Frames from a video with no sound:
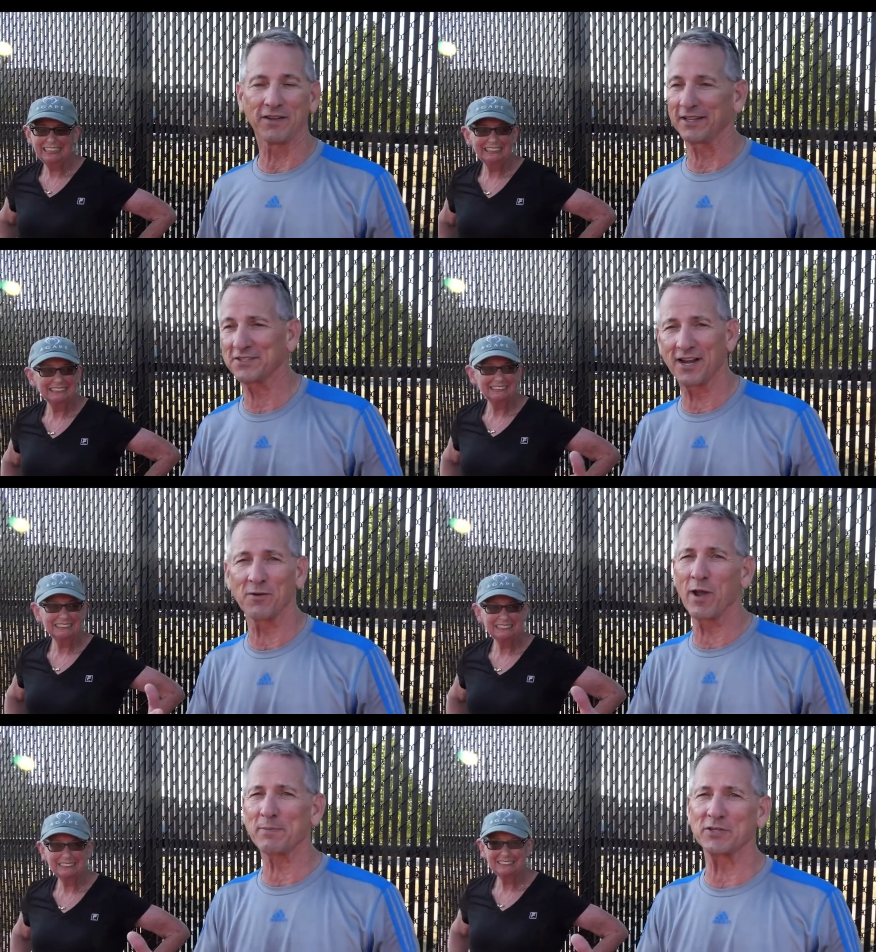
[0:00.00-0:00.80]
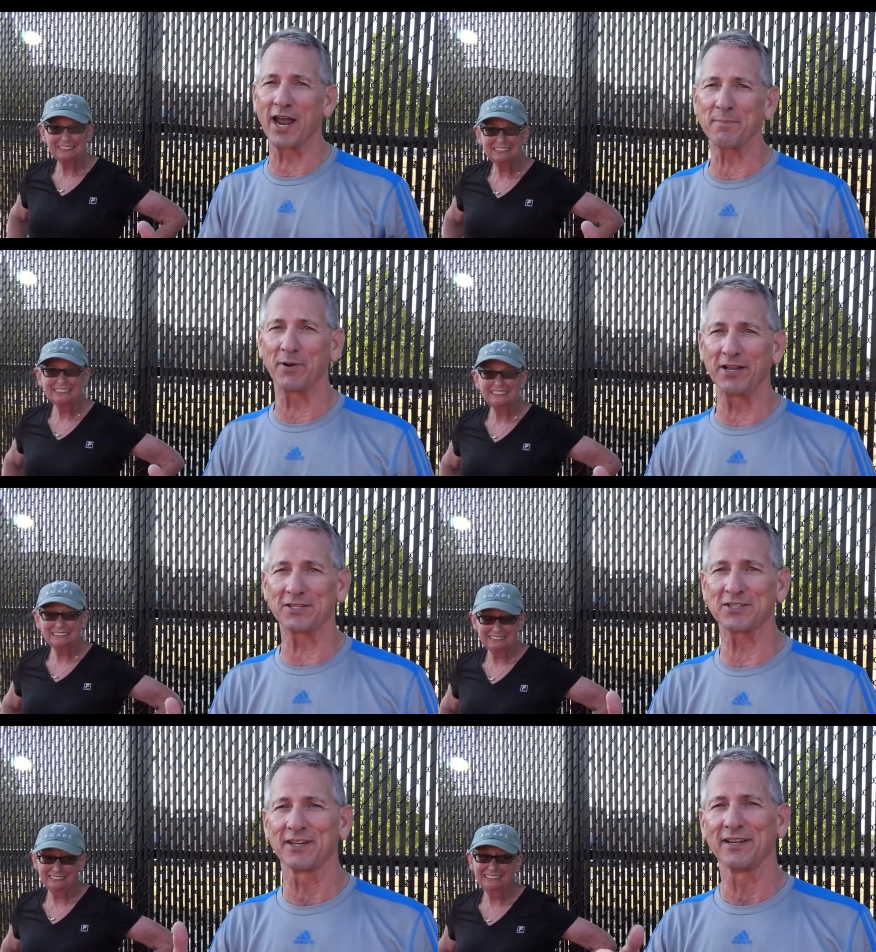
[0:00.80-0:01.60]
Speaker 1: it's not a website, but
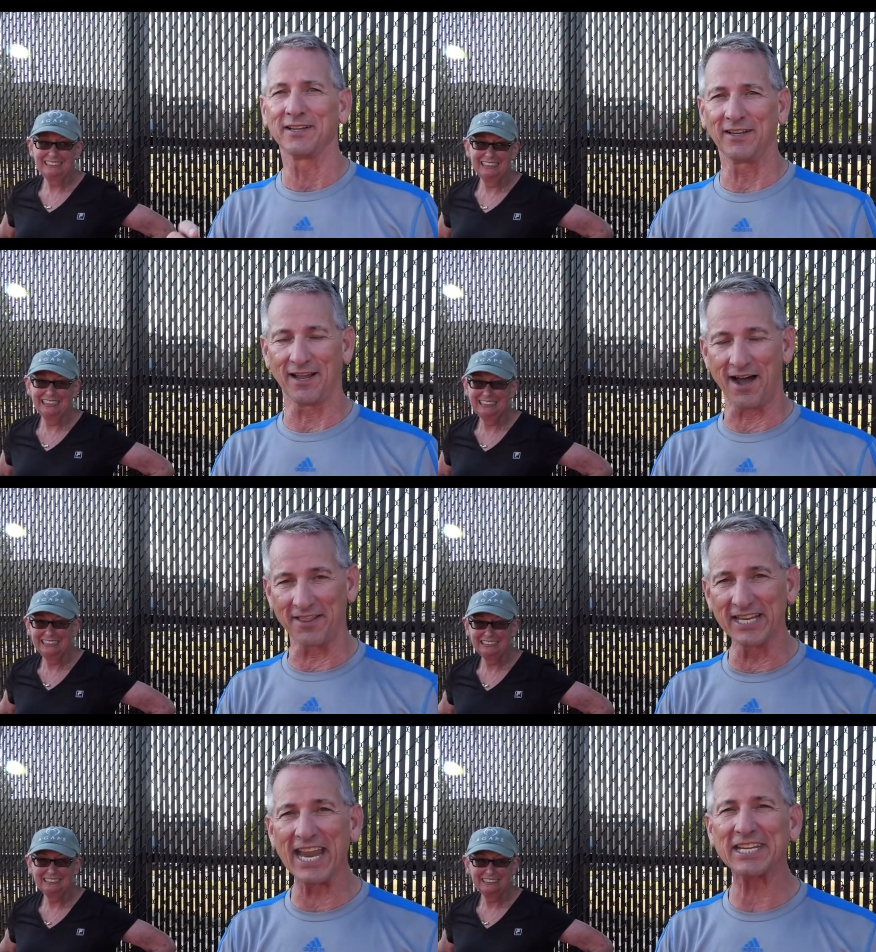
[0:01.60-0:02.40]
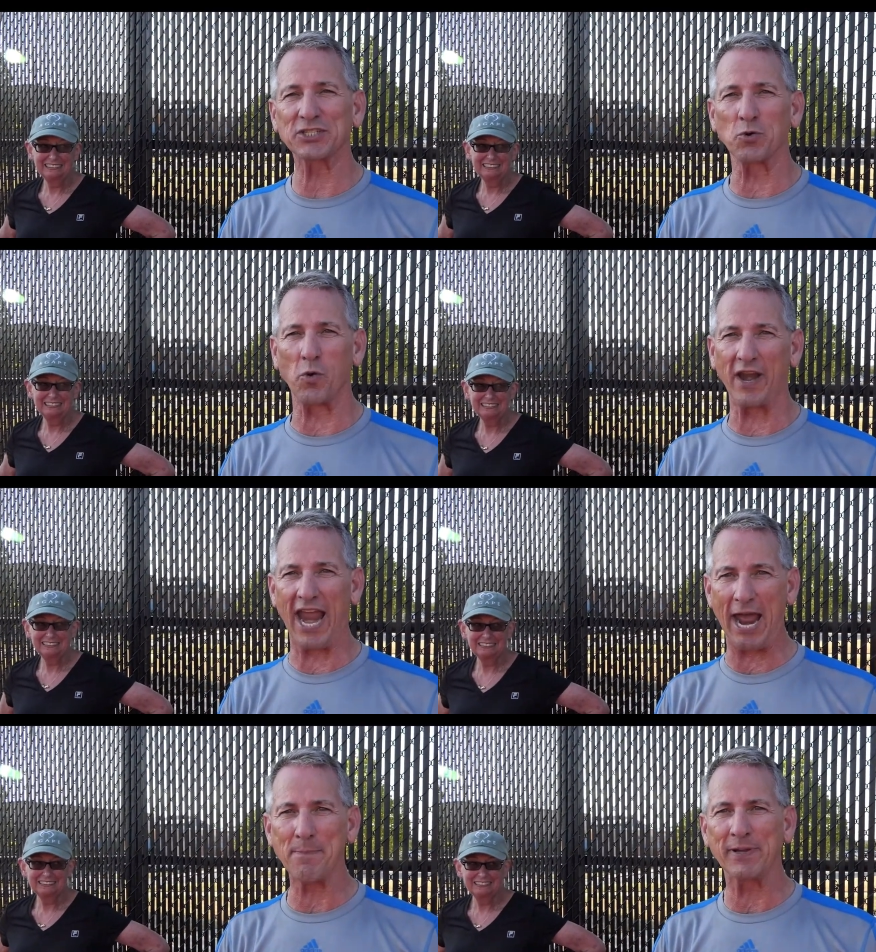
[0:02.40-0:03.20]
it's on the Nextdoor
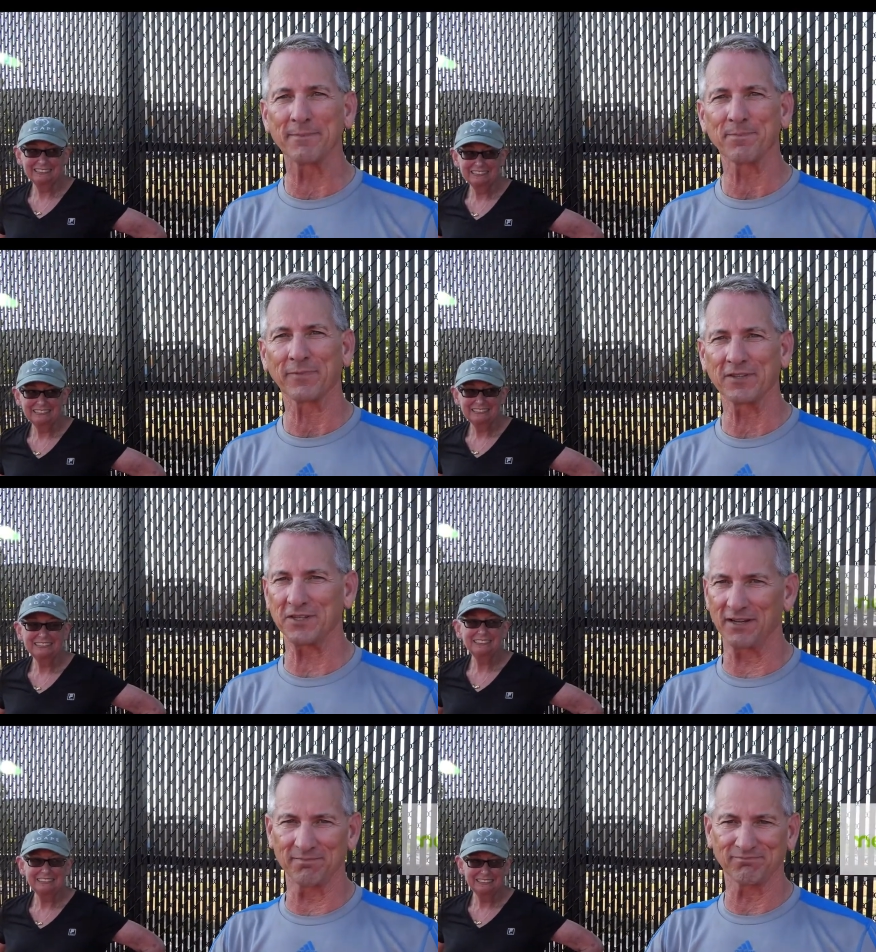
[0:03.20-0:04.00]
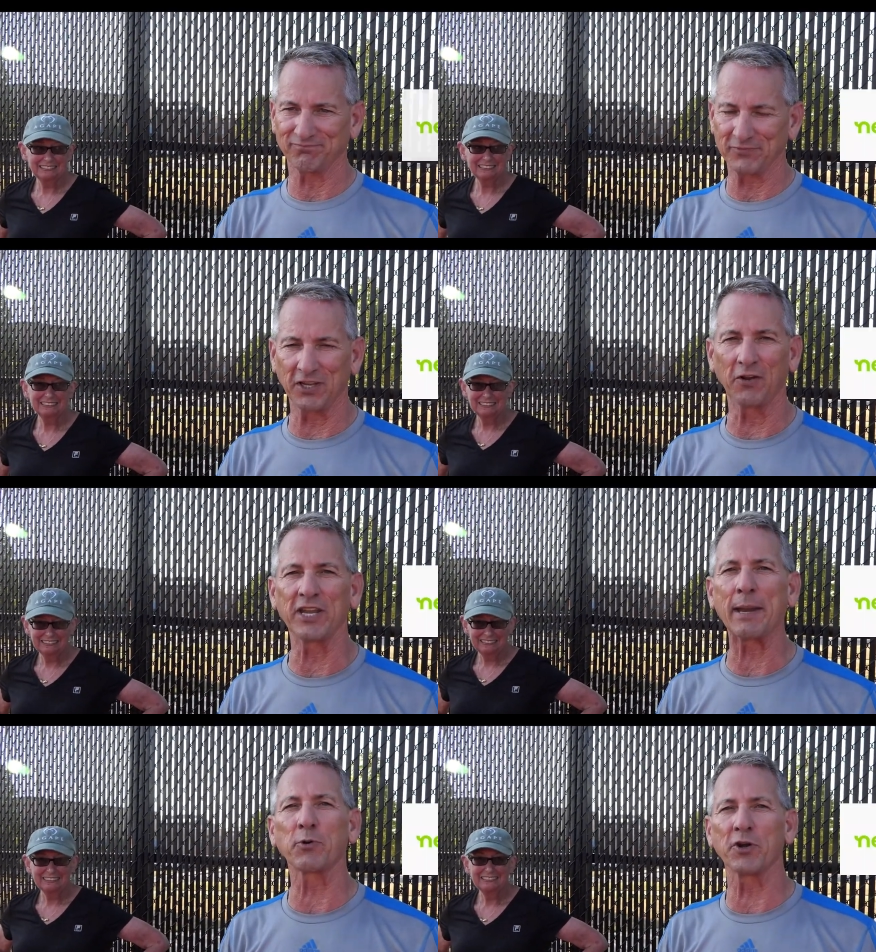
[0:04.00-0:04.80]
app. So, uh -huh. you know,
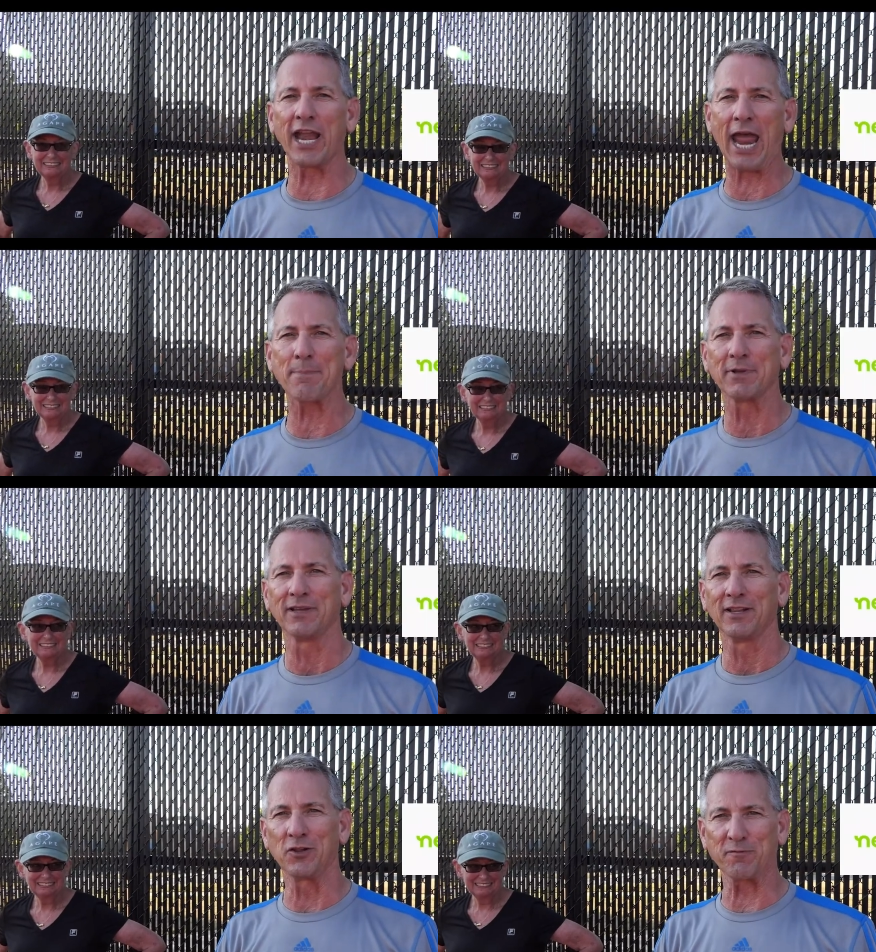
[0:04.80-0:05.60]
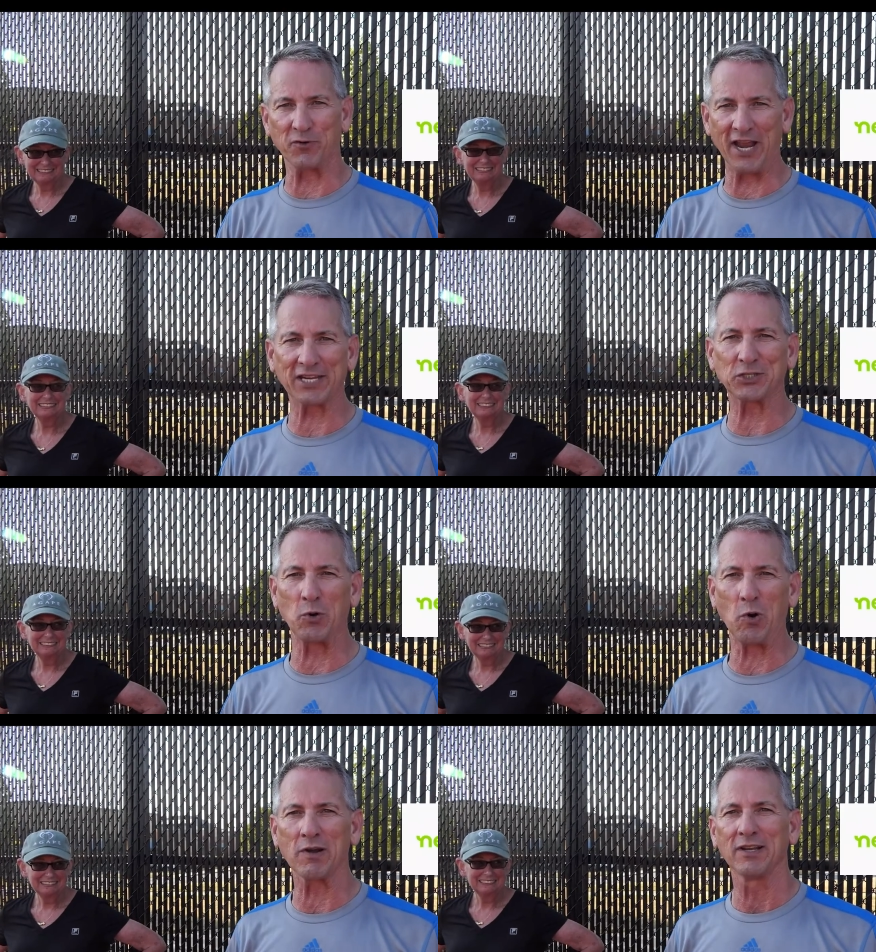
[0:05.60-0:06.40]
neighborhood app. Look for Nextdoor.